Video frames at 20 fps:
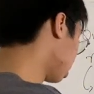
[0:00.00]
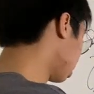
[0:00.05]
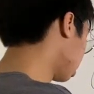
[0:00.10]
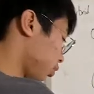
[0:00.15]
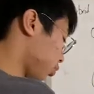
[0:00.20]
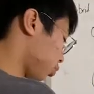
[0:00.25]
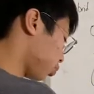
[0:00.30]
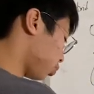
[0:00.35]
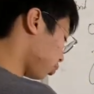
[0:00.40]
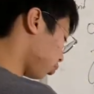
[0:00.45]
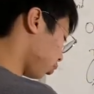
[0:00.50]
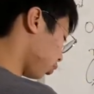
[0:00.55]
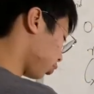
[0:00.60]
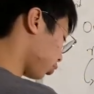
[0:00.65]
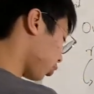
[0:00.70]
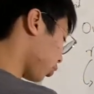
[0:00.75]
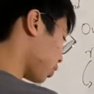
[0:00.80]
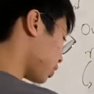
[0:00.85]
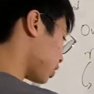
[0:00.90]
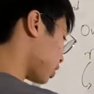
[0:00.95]
uh, root
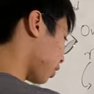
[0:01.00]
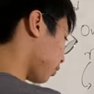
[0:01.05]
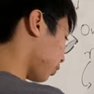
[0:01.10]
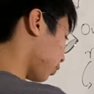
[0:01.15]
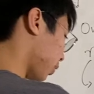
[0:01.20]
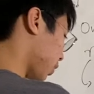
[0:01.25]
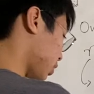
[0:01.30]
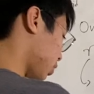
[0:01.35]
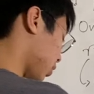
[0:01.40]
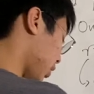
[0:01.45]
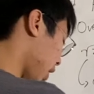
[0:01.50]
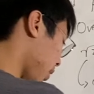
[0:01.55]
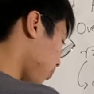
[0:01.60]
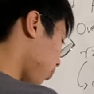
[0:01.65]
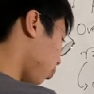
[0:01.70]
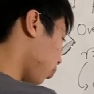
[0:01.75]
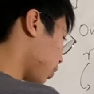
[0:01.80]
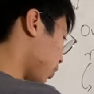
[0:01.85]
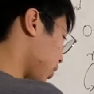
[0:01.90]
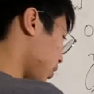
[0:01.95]
37, right? So
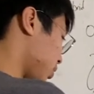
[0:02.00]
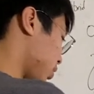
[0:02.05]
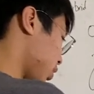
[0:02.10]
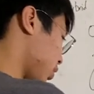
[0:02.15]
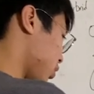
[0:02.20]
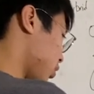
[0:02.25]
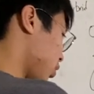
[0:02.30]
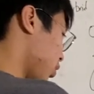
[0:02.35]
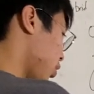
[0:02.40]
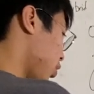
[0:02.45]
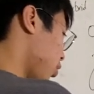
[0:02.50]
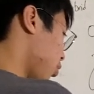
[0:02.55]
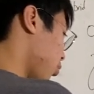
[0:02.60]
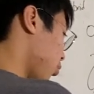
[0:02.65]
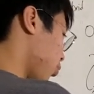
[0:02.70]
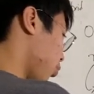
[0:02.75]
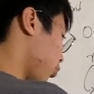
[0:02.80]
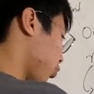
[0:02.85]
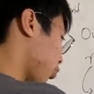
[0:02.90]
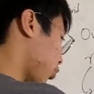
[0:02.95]
that point gives us
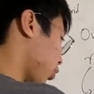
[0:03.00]
root